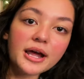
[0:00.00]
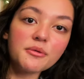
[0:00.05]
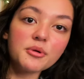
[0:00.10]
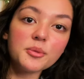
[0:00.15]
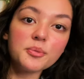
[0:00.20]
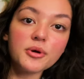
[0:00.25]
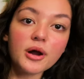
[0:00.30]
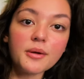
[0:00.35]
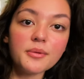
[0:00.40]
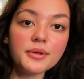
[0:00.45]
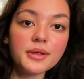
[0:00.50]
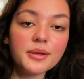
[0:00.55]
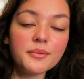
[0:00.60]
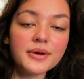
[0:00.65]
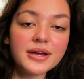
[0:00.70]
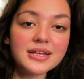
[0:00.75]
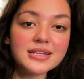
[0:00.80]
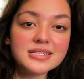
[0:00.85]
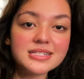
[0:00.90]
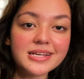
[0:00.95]
I will probably
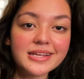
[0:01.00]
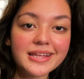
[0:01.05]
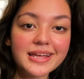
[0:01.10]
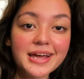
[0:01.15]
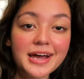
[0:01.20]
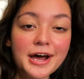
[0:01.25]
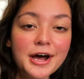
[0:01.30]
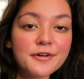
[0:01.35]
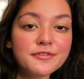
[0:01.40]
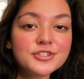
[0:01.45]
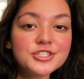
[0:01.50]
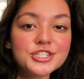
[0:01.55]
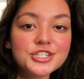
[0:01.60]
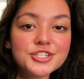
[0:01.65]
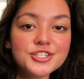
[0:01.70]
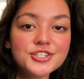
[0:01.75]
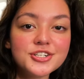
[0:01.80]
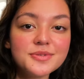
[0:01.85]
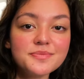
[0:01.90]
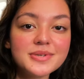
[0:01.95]
wait until I have
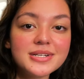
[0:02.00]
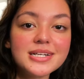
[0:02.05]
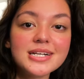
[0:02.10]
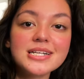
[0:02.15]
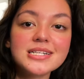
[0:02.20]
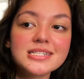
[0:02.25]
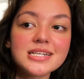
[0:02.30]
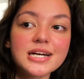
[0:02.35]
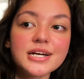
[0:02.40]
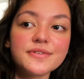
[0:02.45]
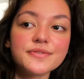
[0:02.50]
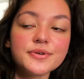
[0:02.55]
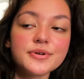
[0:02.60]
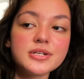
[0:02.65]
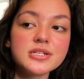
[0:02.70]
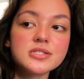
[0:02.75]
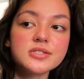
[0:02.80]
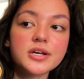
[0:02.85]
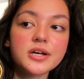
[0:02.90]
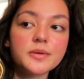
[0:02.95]
children because I've
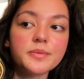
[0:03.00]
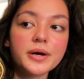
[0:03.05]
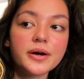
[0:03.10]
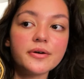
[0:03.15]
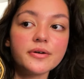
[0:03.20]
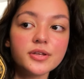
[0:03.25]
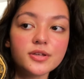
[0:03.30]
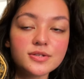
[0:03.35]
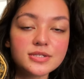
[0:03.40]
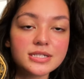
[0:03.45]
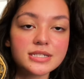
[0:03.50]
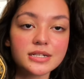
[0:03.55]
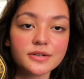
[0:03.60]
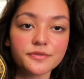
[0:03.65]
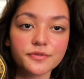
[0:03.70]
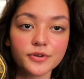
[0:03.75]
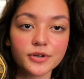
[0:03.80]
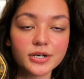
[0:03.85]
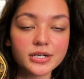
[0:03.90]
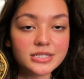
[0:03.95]
always thought about using it
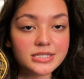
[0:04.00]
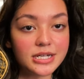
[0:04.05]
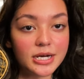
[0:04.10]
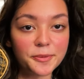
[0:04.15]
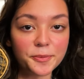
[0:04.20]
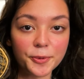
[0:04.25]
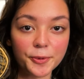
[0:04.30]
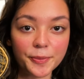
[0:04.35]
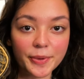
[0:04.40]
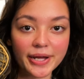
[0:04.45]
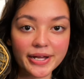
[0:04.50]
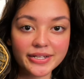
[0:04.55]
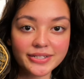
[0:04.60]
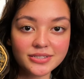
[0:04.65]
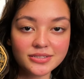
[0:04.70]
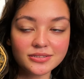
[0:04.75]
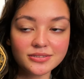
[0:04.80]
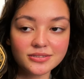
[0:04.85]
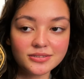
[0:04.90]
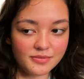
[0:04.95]
for a diaper bag.
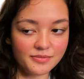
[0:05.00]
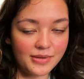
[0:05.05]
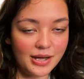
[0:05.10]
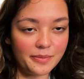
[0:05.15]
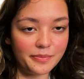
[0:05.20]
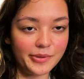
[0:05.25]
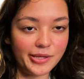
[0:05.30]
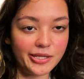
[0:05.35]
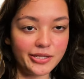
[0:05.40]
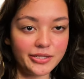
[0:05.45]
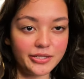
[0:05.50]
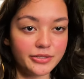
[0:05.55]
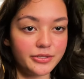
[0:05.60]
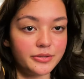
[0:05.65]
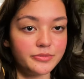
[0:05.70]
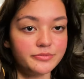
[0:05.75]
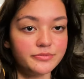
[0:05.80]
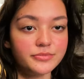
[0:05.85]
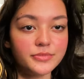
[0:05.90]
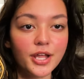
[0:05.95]
Might be a
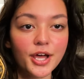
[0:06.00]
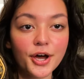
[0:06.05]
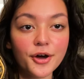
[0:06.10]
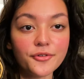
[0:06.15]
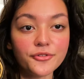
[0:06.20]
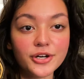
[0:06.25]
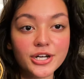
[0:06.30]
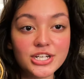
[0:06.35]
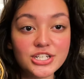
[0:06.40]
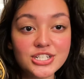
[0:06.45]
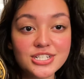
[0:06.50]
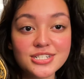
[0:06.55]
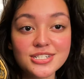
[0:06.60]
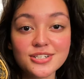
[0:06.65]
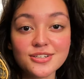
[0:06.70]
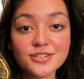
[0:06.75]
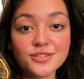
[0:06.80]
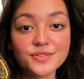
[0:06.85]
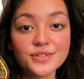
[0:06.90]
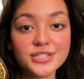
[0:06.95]
little outrageous to
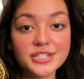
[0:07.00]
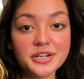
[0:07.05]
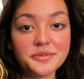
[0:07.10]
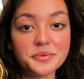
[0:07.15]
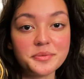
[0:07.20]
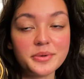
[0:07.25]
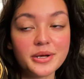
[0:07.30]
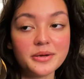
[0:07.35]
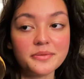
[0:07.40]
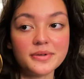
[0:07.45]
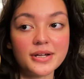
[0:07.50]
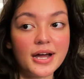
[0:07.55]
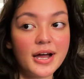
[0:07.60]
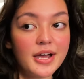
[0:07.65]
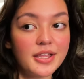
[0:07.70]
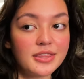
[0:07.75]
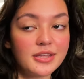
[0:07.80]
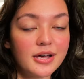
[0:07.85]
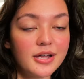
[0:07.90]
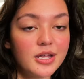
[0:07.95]
use for a diaper bag, but
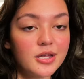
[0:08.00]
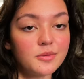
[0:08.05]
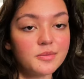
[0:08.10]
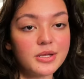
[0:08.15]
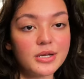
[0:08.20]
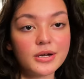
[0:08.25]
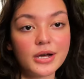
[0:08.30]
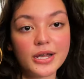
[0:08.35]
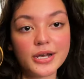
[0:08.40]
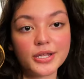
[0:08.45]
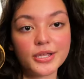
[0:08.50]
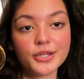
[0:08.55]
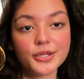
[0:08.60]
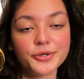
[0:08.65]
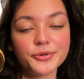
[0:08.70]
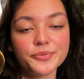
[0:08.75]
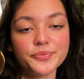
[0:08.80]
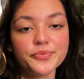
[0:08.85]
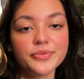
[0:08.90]
I thought it'd be kind of cute.